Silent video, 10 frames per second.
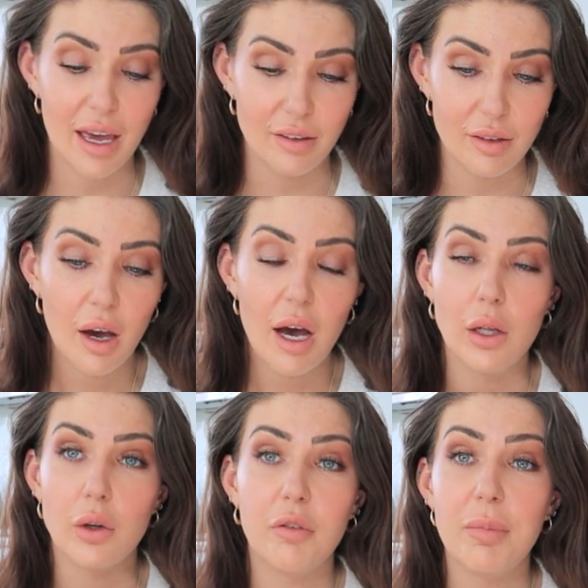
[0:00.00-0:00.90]
and
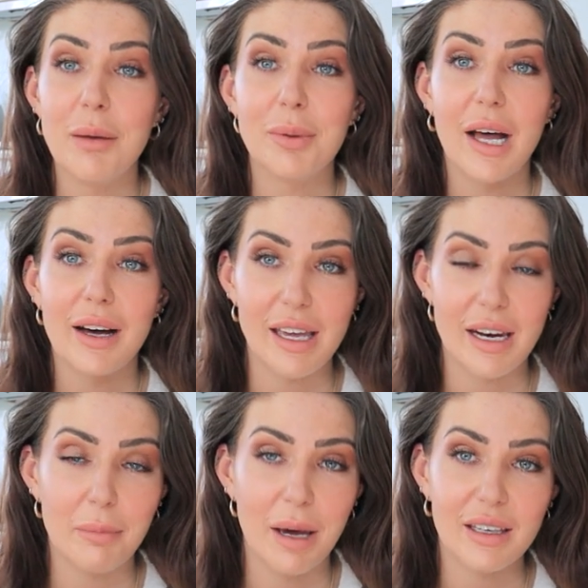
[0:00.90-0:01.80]
a lot of people are
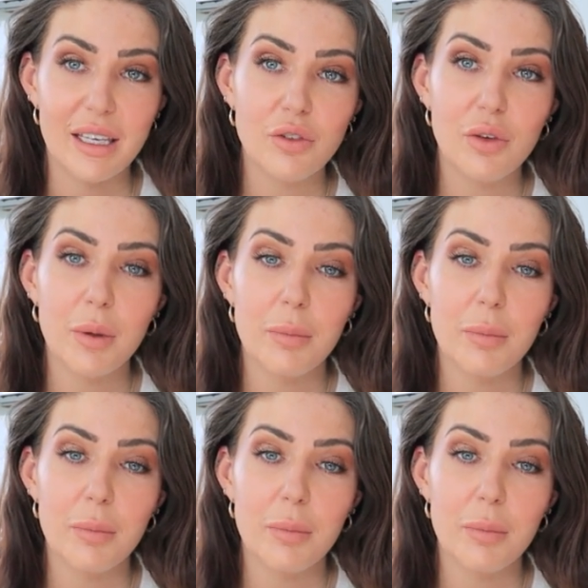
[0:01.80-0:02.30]
getting back into